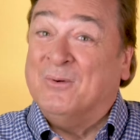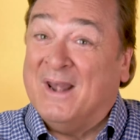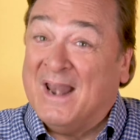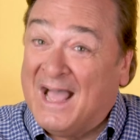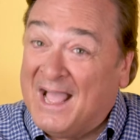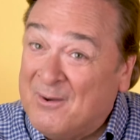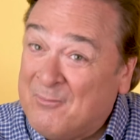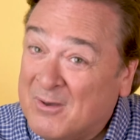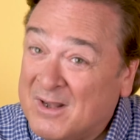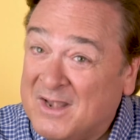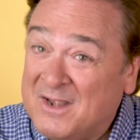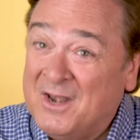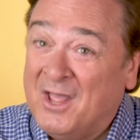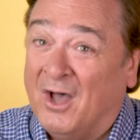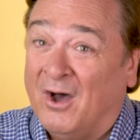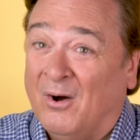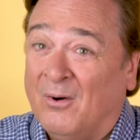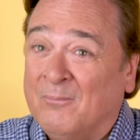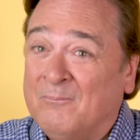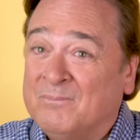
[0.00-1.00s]
"When I want to
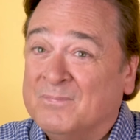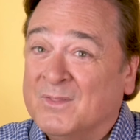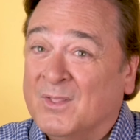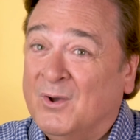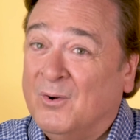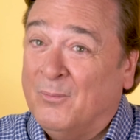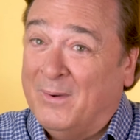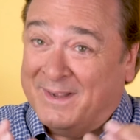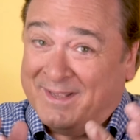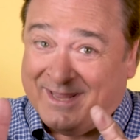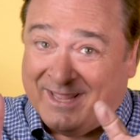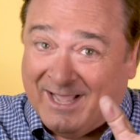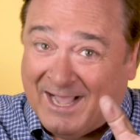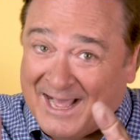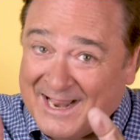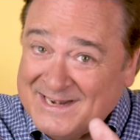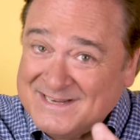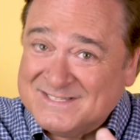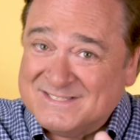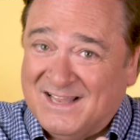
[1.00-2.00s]
know what
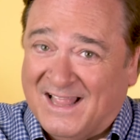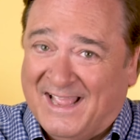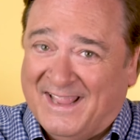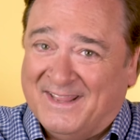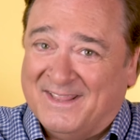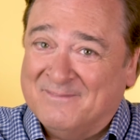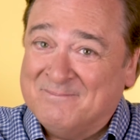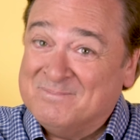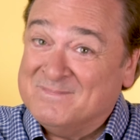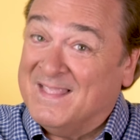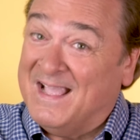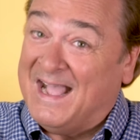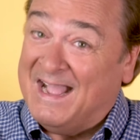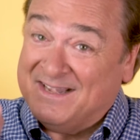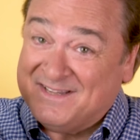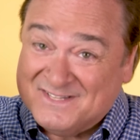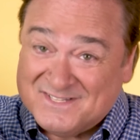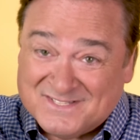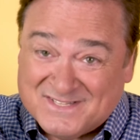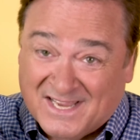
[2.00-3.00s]
God is like,
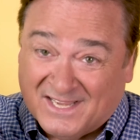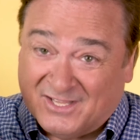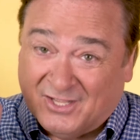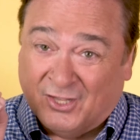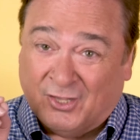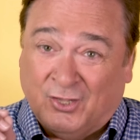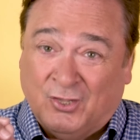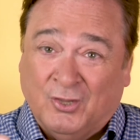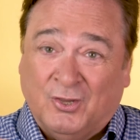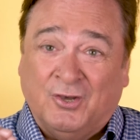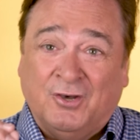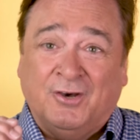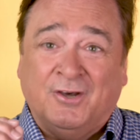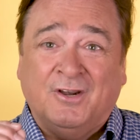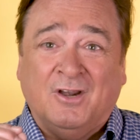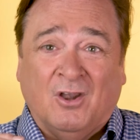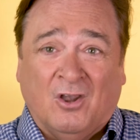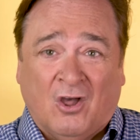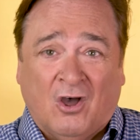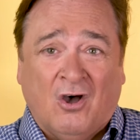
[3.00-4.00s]
I just take a
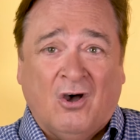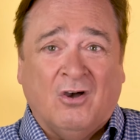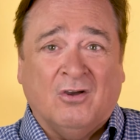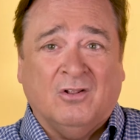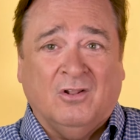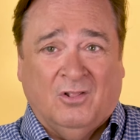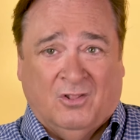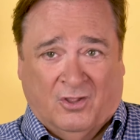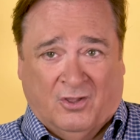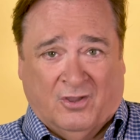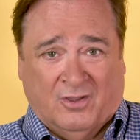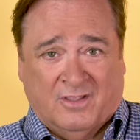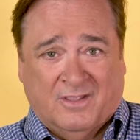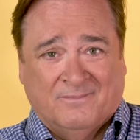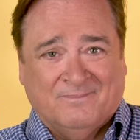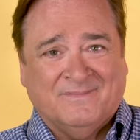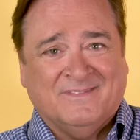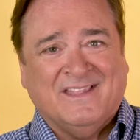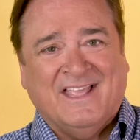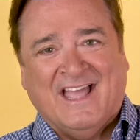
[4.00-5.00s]
good long look
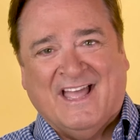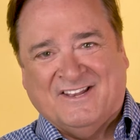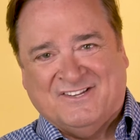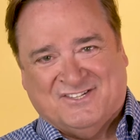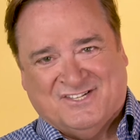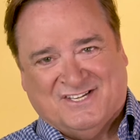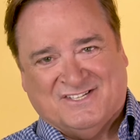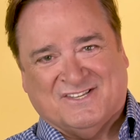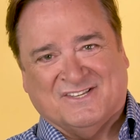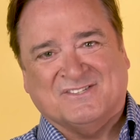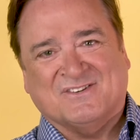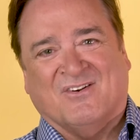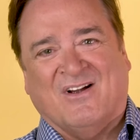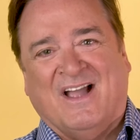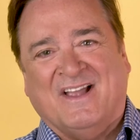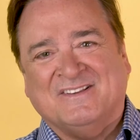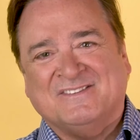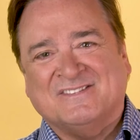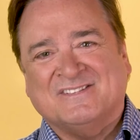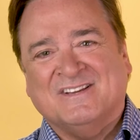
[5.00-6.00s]
at Jesus
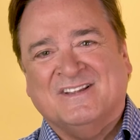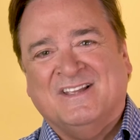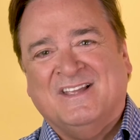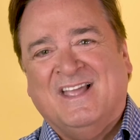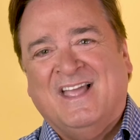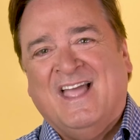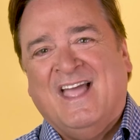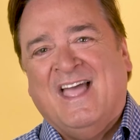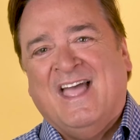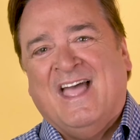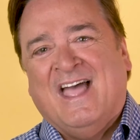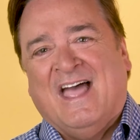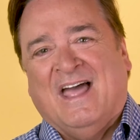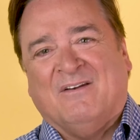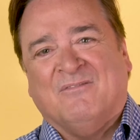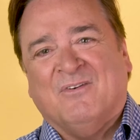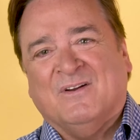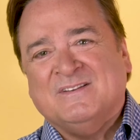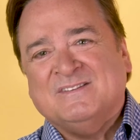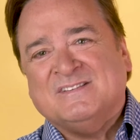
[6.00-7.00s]
Christ."
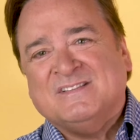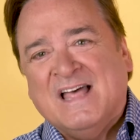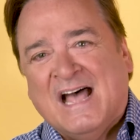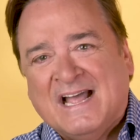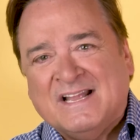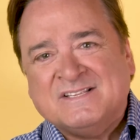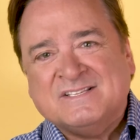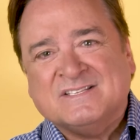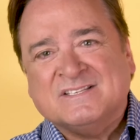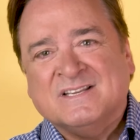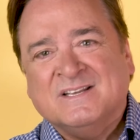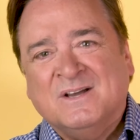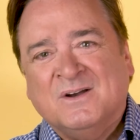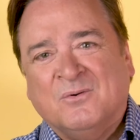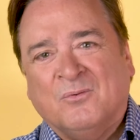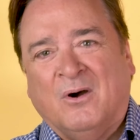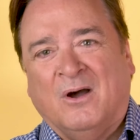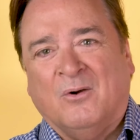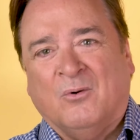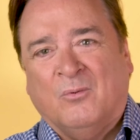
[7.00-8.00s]
And friends, that's
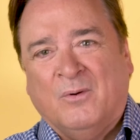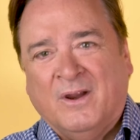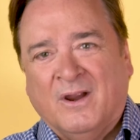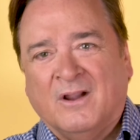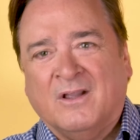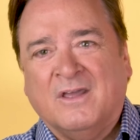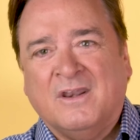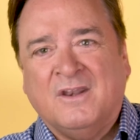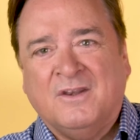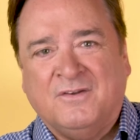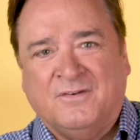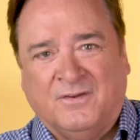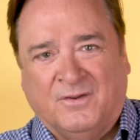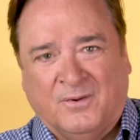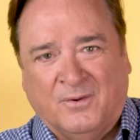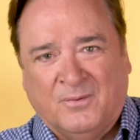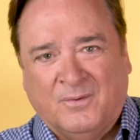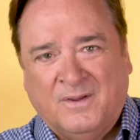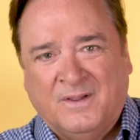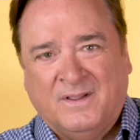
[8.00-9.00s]
what we're going to
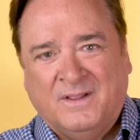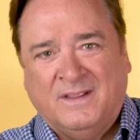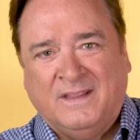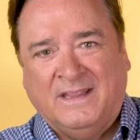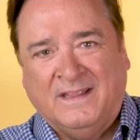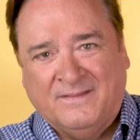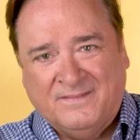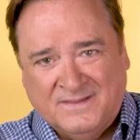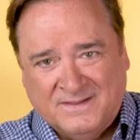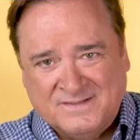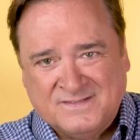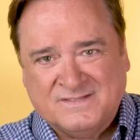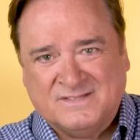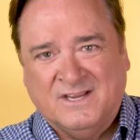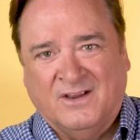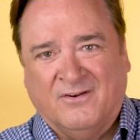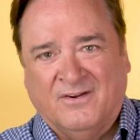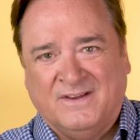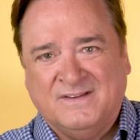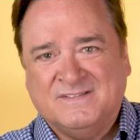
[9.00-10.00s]
do in this
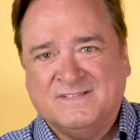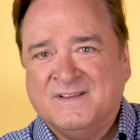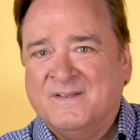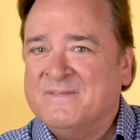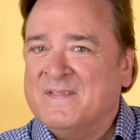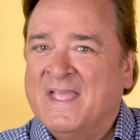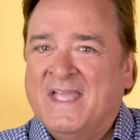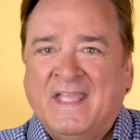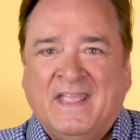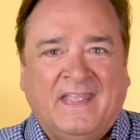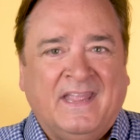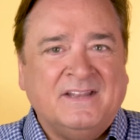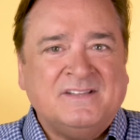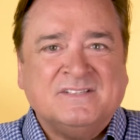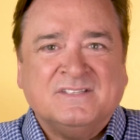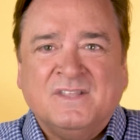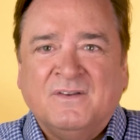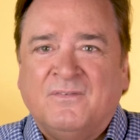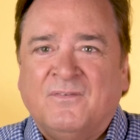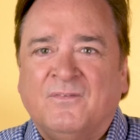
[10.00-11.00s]
series.
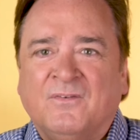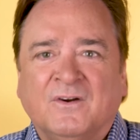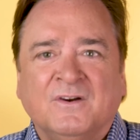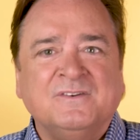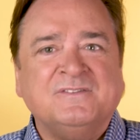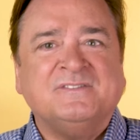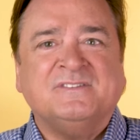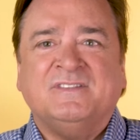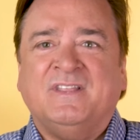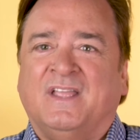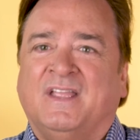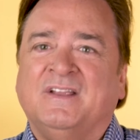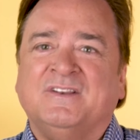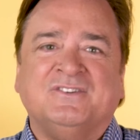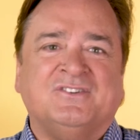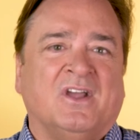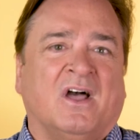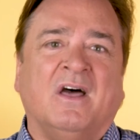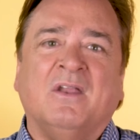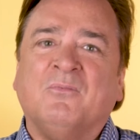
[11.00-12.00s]
It's the first thing
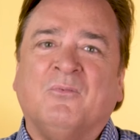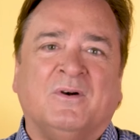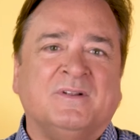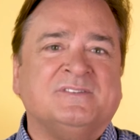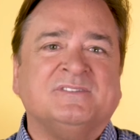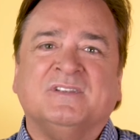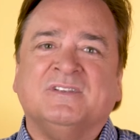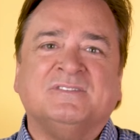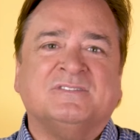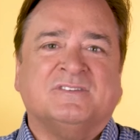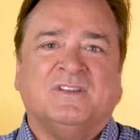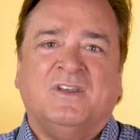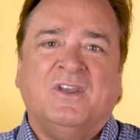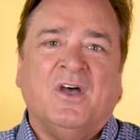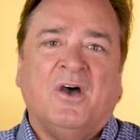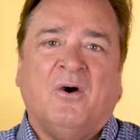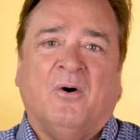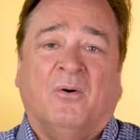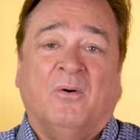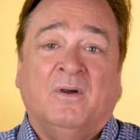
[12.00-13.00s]
John wants us to
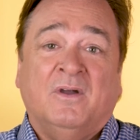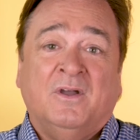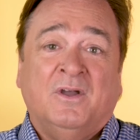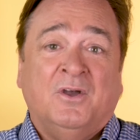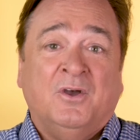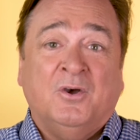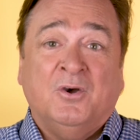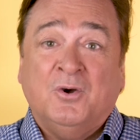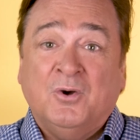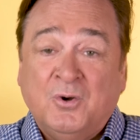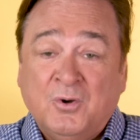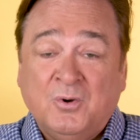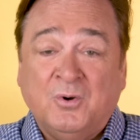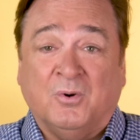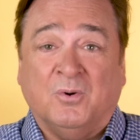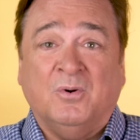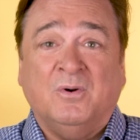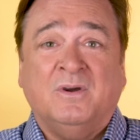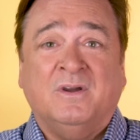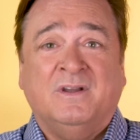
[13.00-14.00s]
know,
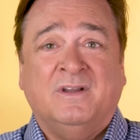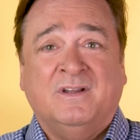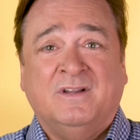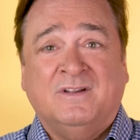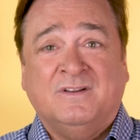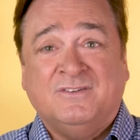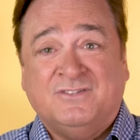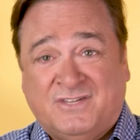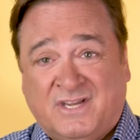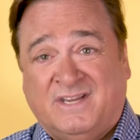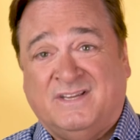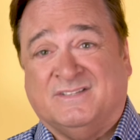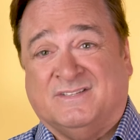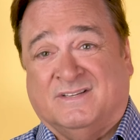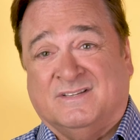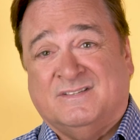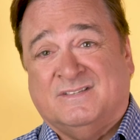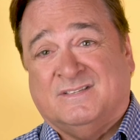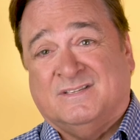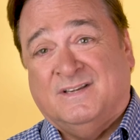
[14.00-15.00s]
who
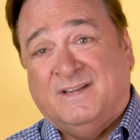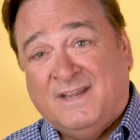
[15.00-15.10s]
Jesus